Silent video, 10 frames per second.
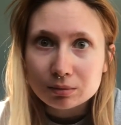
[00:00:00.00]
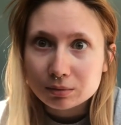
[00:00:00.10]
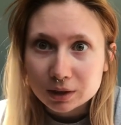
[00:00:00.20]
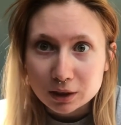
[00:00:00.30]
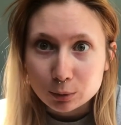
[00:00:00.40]

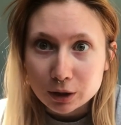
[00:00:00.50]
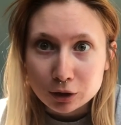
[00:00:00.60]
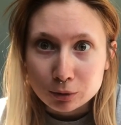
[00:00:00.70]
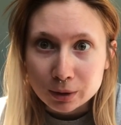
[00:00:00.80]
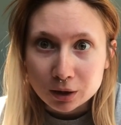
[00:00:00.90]
Since we
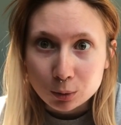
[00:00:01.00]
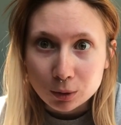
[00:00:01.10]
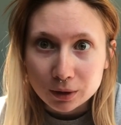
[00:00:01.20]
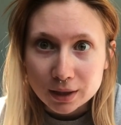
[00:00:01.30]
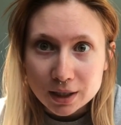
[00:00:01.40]
do be in
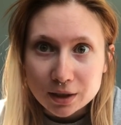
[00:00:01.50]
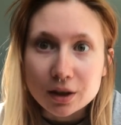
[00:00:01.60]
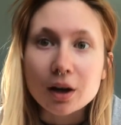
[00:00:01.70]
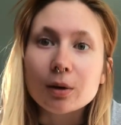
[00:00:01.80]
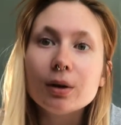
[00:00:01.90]
quarantine
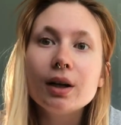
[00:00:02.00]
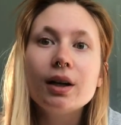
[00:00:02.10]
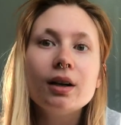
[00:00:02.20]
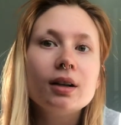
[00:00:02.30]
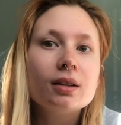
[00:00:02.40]
though,
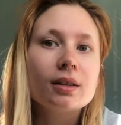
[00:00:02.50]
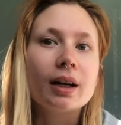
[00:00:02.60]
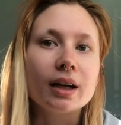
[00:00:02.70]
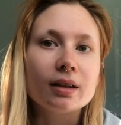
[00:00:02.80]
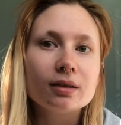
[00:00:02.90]

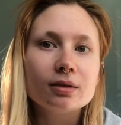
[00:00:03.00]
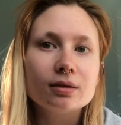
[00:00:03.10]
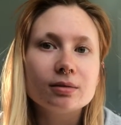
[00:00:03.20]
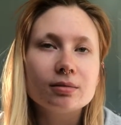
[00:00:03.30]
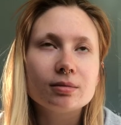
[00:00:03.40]
like
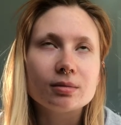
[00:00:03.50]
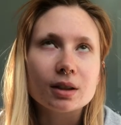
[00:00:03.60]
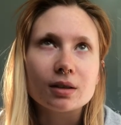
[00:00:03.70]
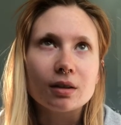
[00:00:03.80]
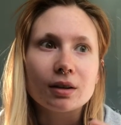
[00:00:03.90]

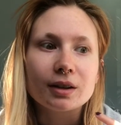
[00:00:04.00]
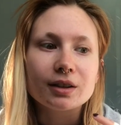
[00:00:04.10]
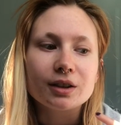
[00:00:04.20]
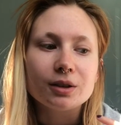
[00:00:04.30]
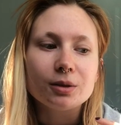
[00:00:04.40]
as long
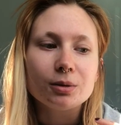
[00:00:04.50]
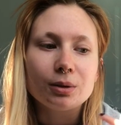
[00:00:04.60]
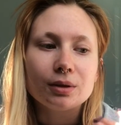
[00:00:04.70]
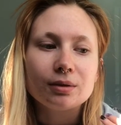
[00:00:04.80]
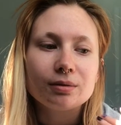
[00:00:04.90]
as you
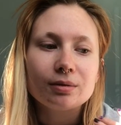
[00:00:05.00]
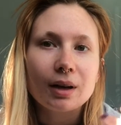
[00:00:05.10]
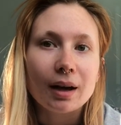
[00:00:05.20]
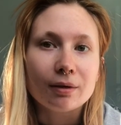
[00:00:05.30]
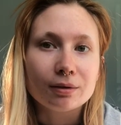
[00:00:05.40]

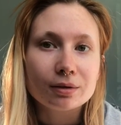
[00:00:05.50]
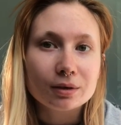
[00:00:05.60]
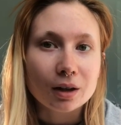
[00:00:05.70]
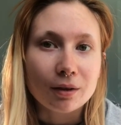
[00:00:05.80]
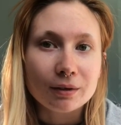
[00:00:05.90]
have
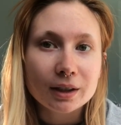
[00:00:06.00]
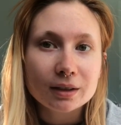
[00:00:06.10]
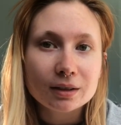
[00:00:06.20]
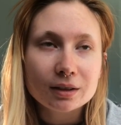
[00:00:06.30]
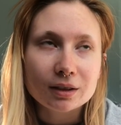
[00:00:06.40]

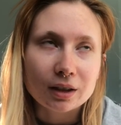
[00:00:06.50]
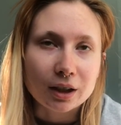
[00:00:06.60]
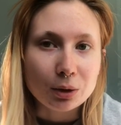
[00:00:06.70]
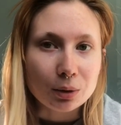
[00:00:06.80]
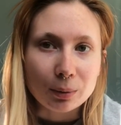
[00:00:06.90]
confidence,
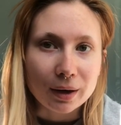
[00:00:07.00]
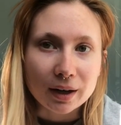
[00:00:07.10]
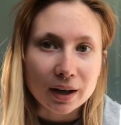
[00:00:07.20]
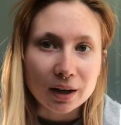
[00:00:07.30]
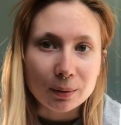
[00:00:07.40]
like you can wear
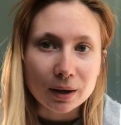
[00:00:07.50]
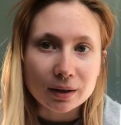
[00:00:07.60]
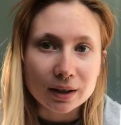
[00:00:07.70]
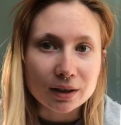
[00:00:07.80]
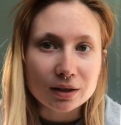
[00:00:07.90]
it anywhere.
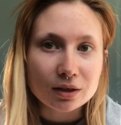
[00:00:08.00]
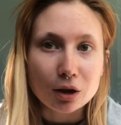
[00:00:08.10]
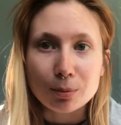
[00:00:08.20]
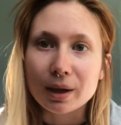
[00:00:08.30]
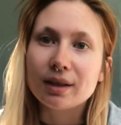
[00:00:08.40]
It's
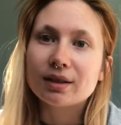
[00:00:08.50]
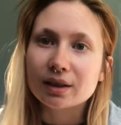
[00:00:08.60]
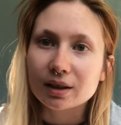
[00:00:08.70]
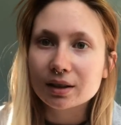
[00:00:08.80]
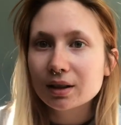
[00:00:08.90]
so
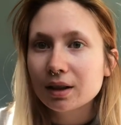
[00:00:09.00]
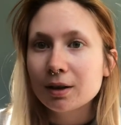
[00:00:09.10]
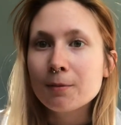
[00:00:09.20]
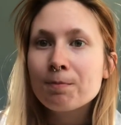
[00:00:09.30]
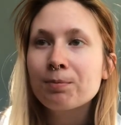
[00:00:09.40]
basic.
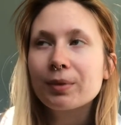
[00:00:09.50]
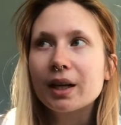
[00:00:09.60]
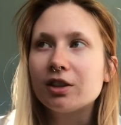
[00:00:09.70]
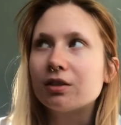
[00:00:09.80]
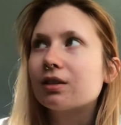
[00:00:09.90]

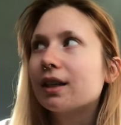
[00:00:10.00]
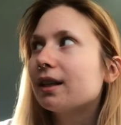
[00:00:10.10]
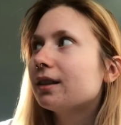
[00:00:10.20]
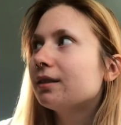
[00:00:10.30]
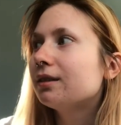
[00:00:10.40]
It just
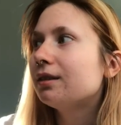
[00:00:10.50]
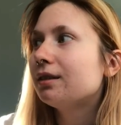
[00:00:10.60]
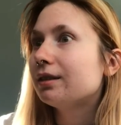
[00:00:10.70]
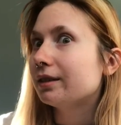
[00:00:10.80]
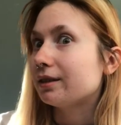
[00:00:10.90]
like
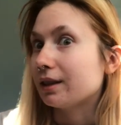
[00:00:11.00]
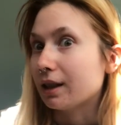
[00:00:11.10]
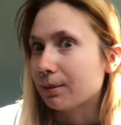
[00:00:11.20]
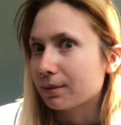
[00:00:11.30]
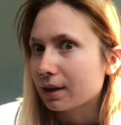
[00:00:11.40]

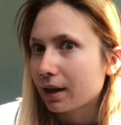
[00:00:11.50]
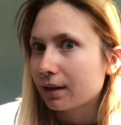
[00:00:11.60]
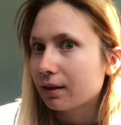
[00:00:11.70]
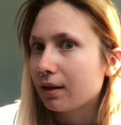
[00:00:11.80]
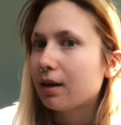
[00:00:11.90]
seems like
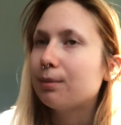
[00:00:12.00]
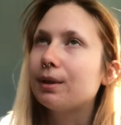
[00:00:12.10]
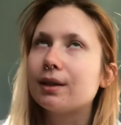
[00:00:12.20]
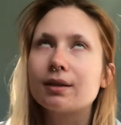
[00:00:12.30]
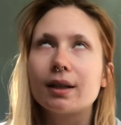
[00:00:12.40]
a lot,
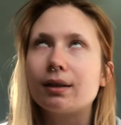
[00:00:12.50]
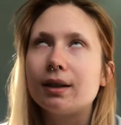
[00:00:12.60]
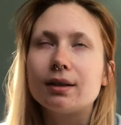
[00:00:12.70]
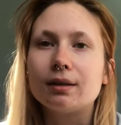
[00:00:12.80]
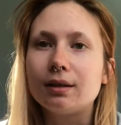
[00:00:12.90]
but it's like,
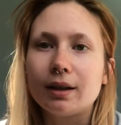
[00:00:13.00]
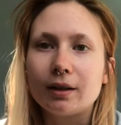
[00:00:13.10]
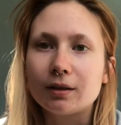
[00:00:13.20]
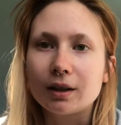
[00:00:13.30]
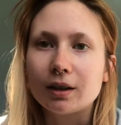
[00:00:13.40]
it's
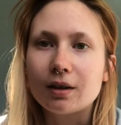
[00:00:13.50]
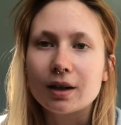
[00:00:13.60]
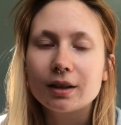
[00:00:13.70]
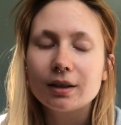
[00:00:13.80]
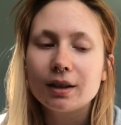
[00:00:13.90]
literally not.